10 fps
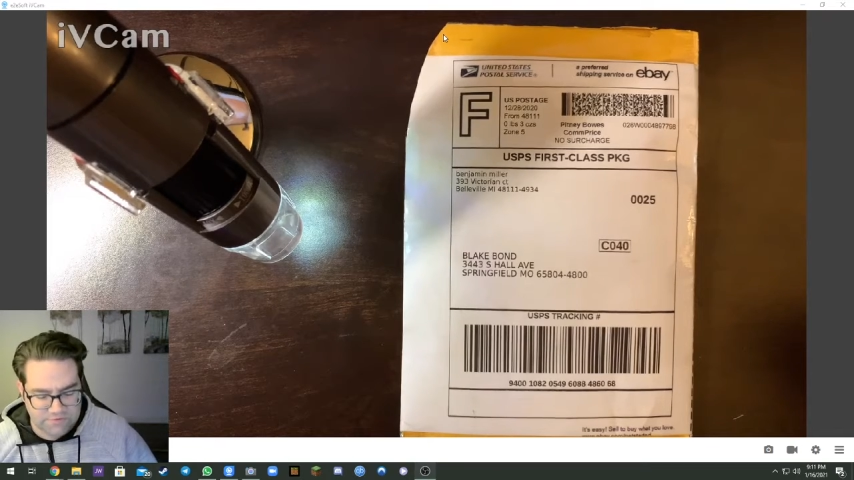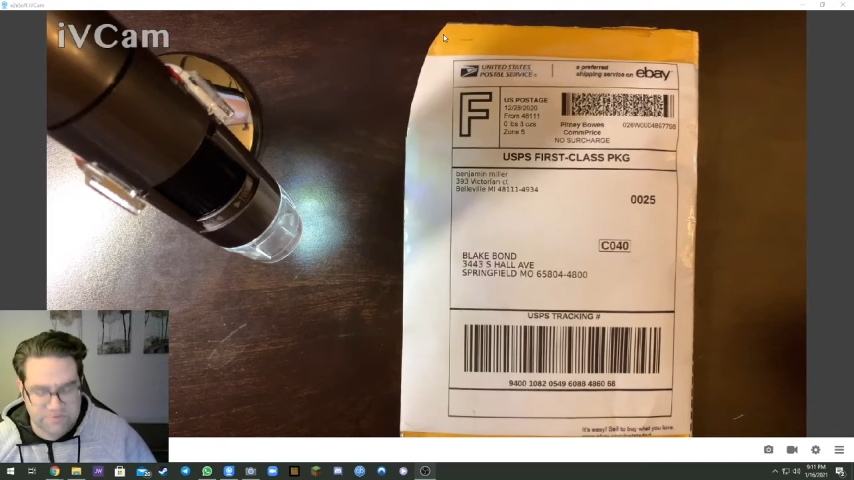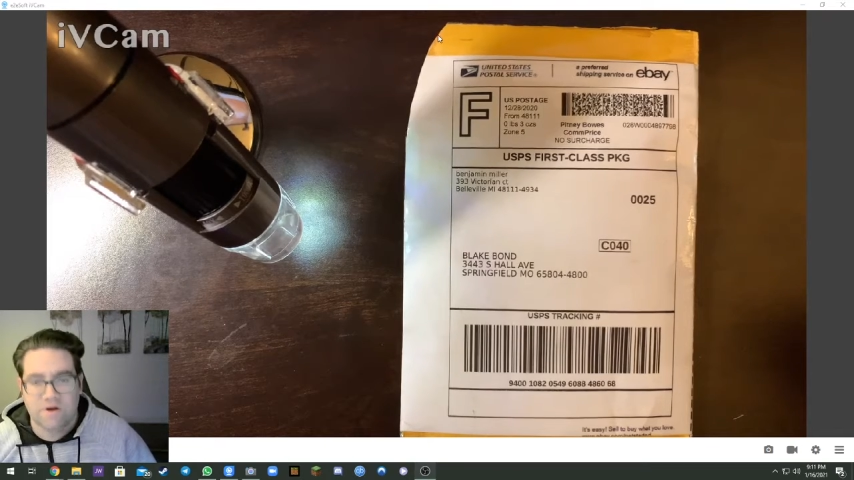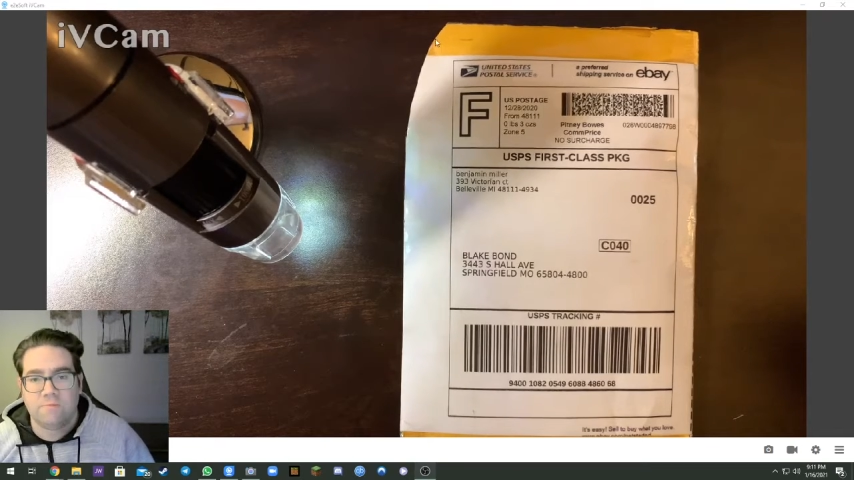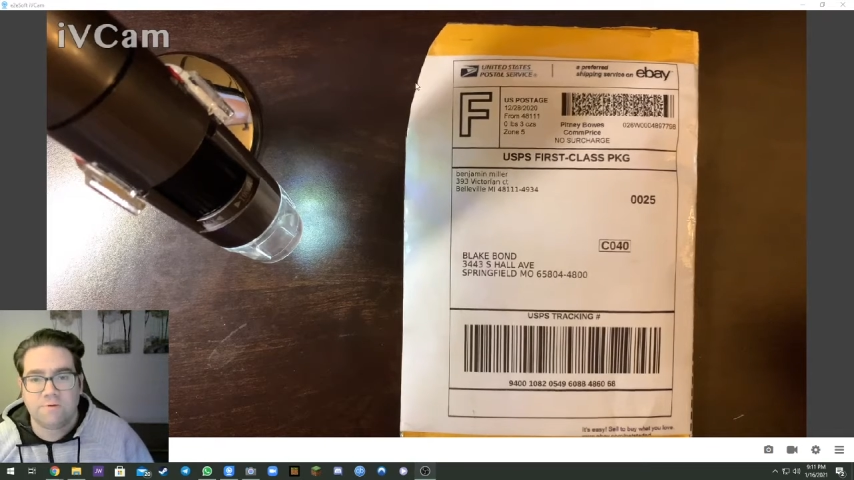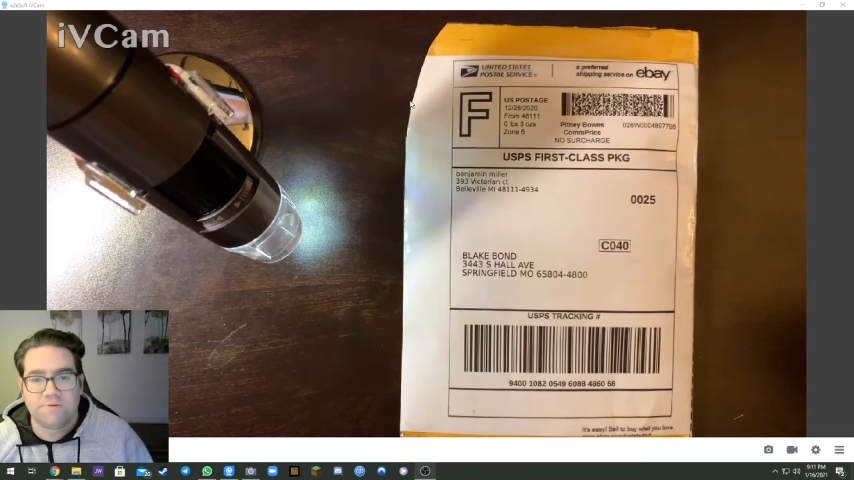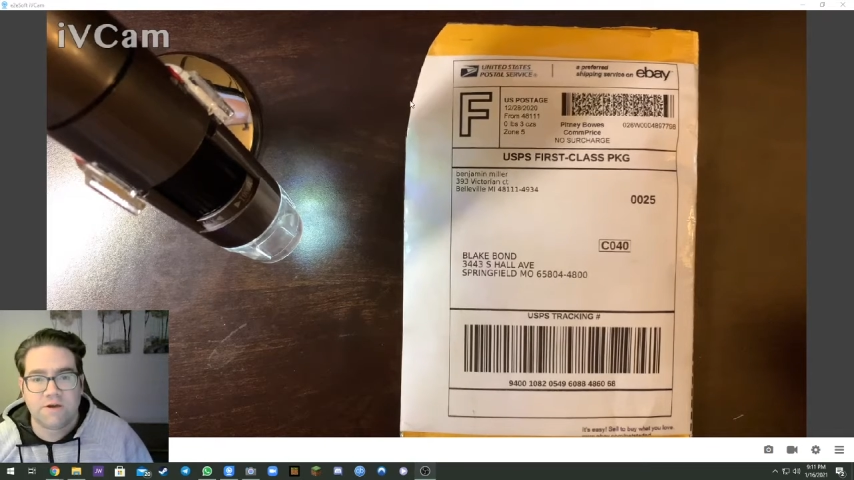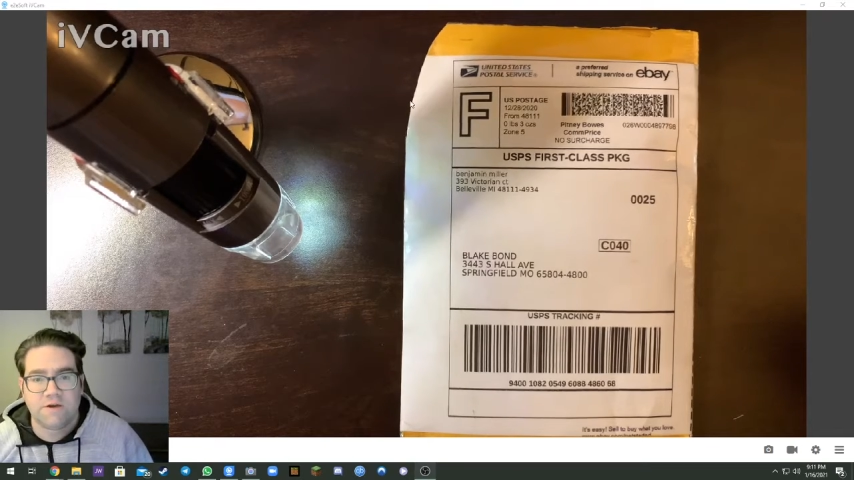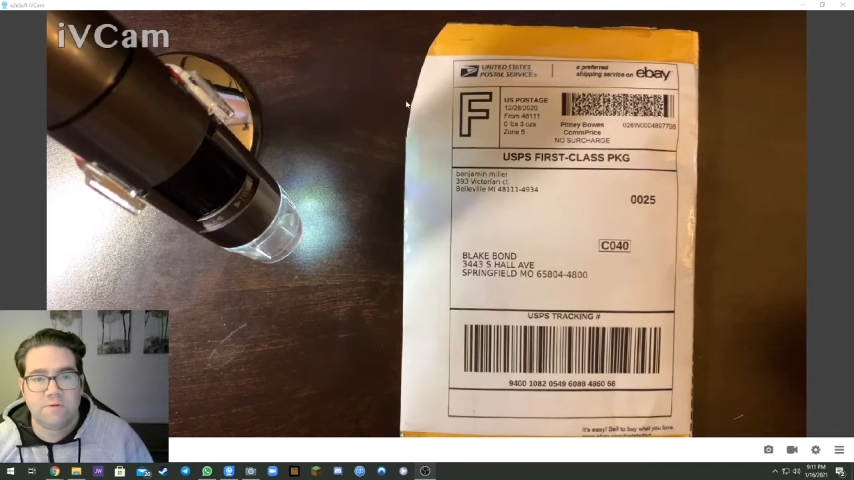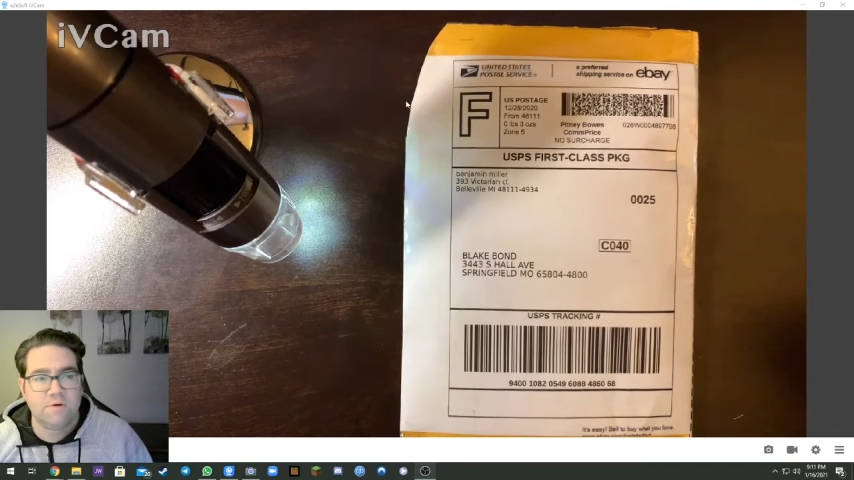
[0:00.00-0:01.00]
terrible
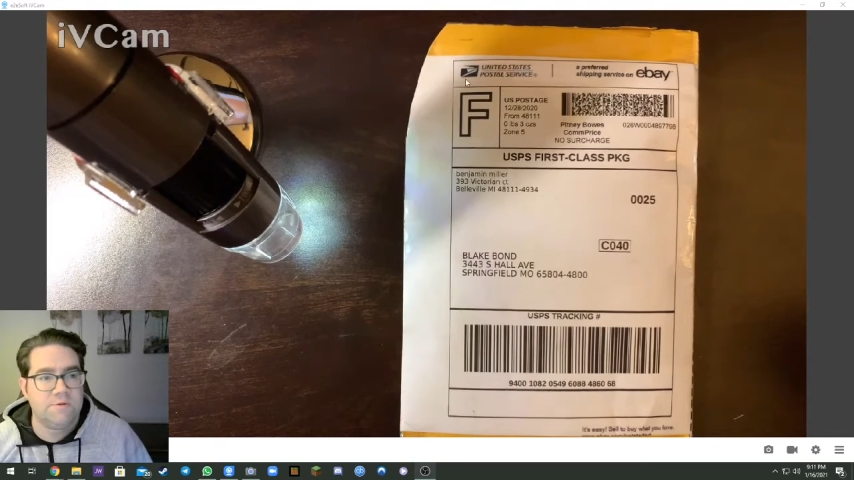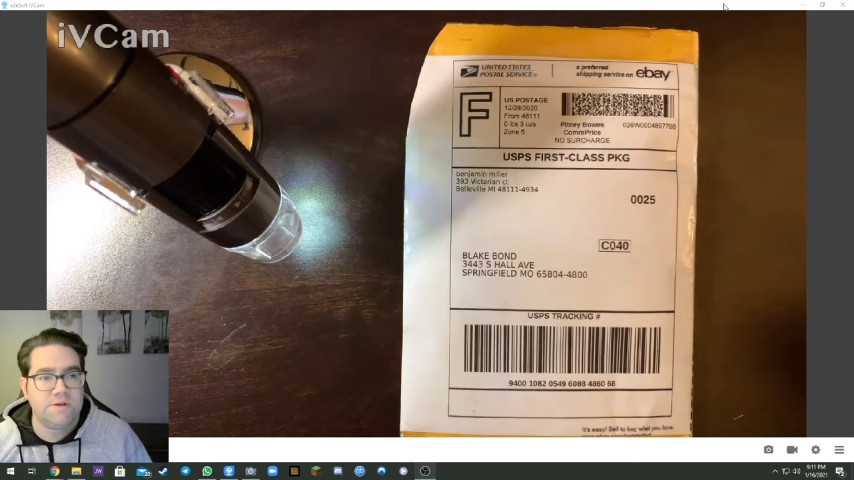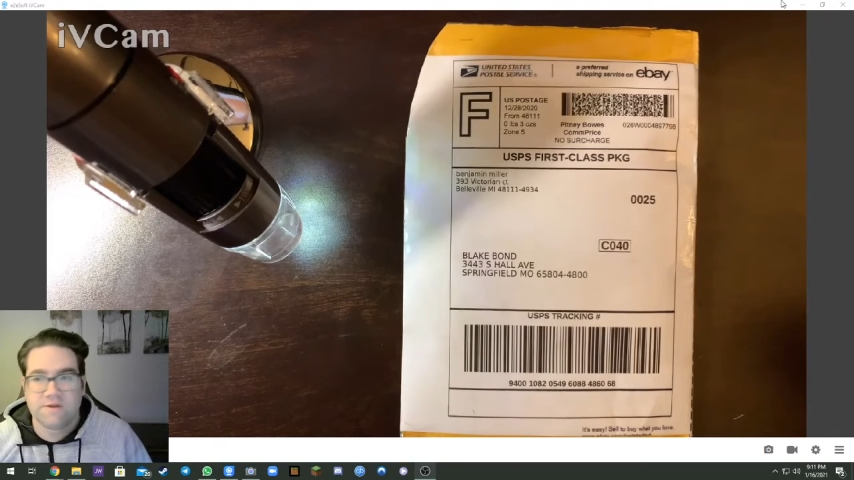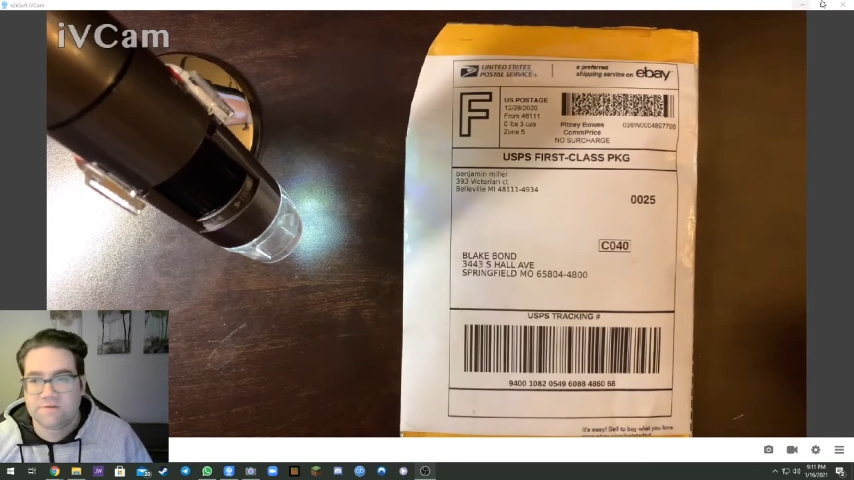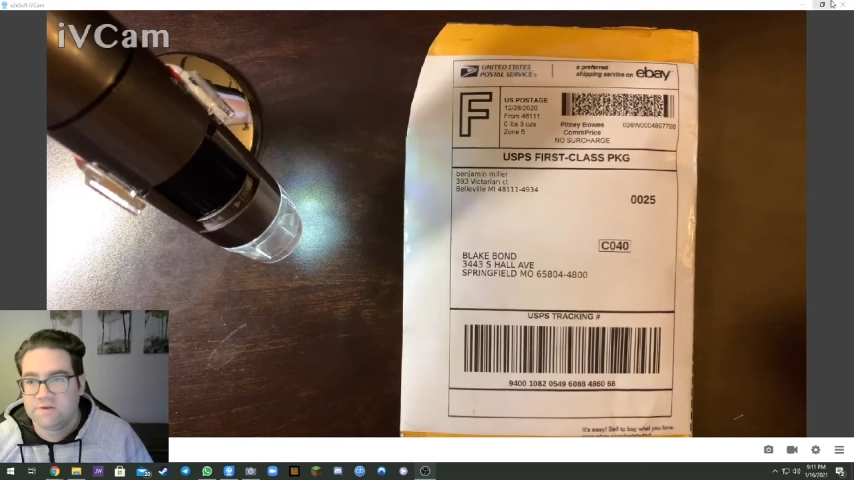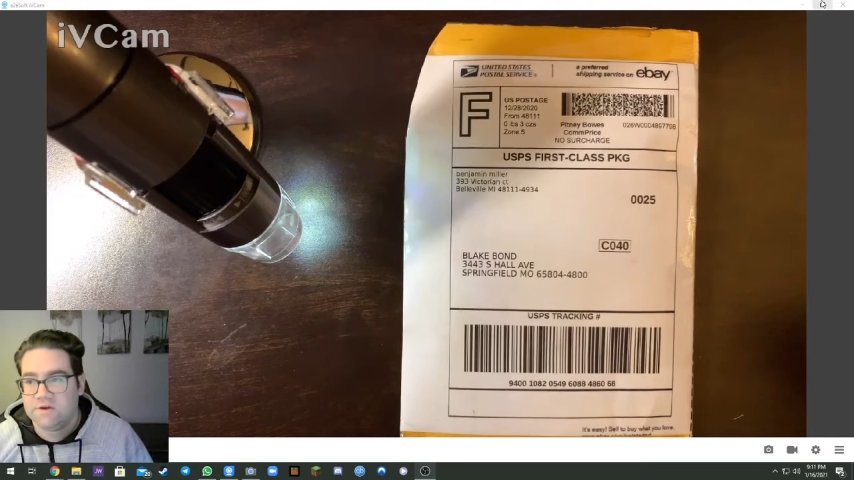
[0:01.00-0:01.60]
time opening it.